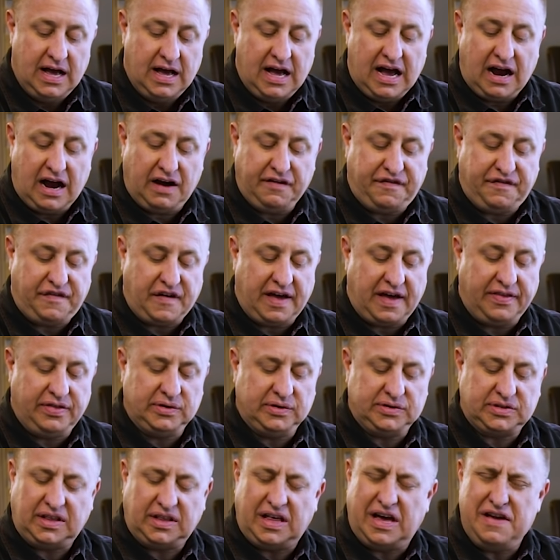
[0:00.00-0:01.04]
Our
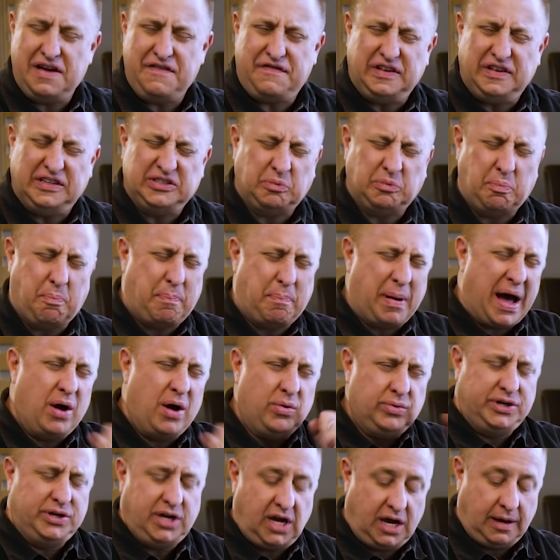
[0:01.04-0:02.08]
father's life is
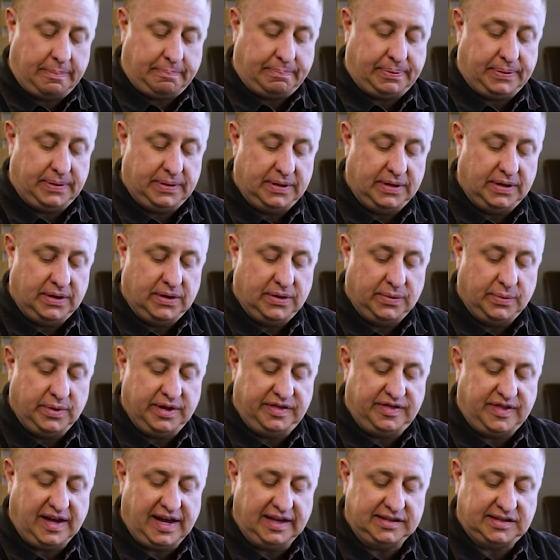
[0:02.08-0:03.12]
bound up
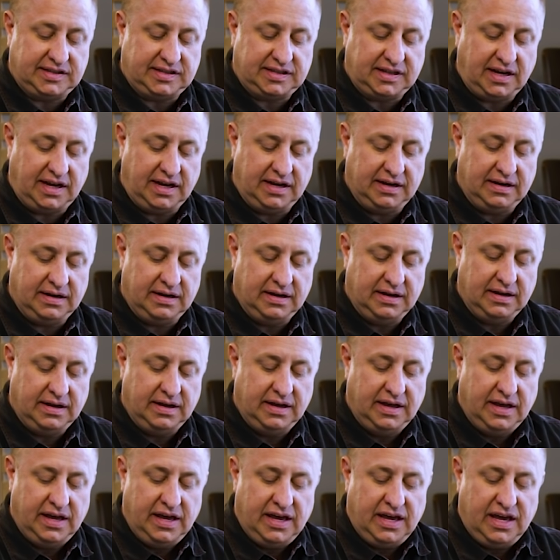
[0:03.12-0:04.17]
with that son.
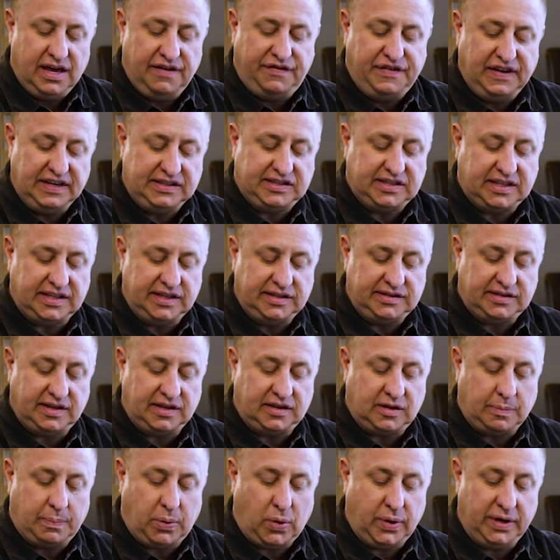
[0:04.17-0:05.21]
If he sees
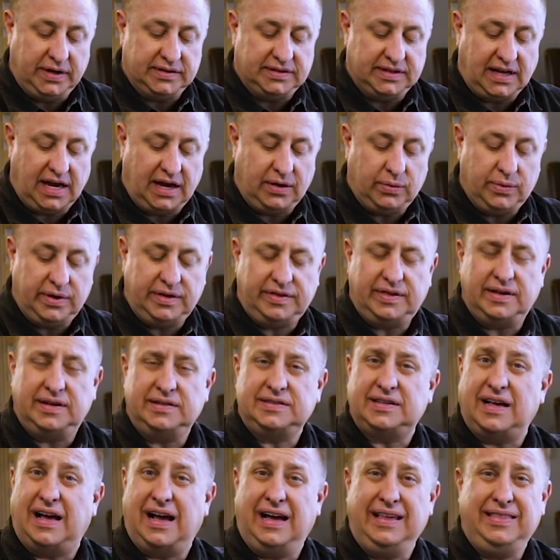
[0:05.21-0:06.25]
that the boy is not with
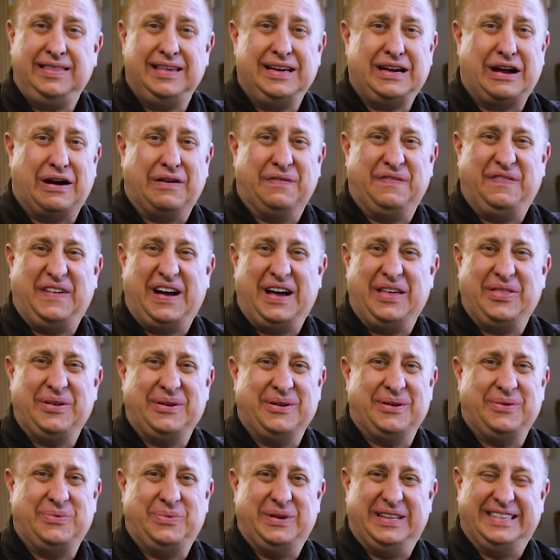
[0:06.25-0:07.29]
us, I think our
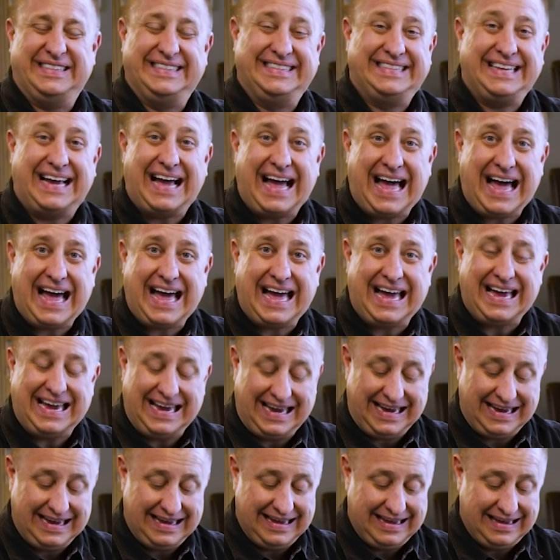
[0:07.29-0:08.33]
father will
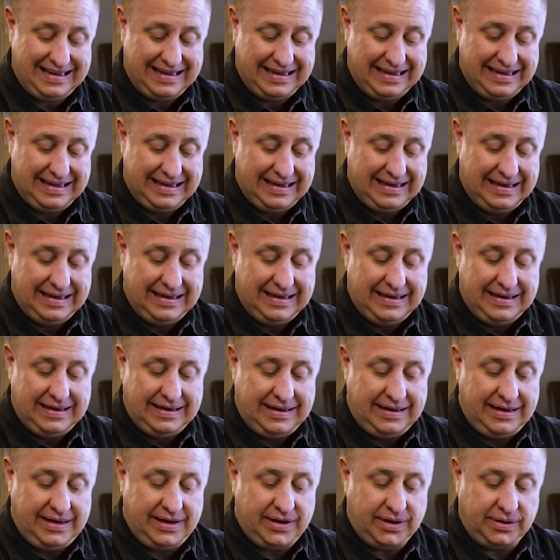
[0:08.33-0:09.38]
die.
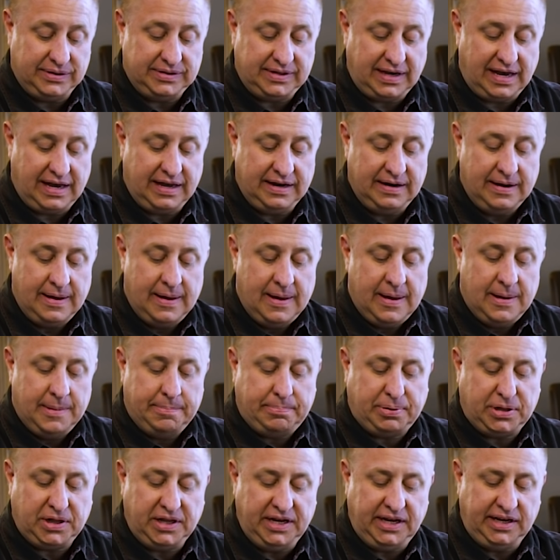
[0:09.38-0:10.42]
He goes on,
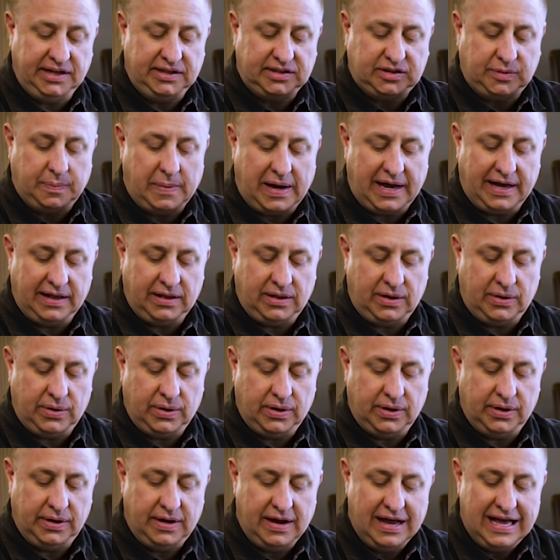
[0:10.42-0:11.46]
please, my
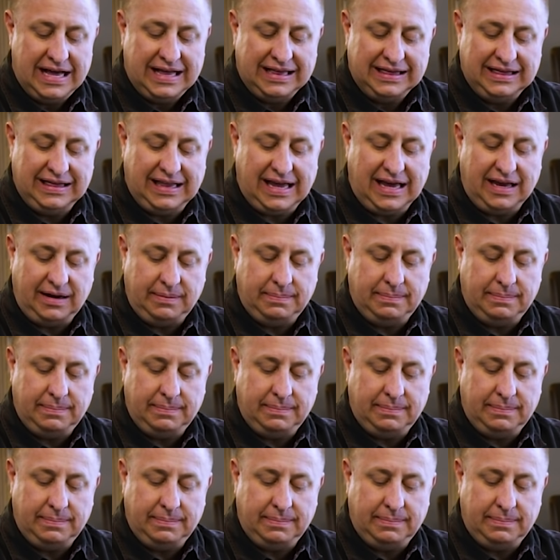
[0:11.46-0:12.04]
Lord, let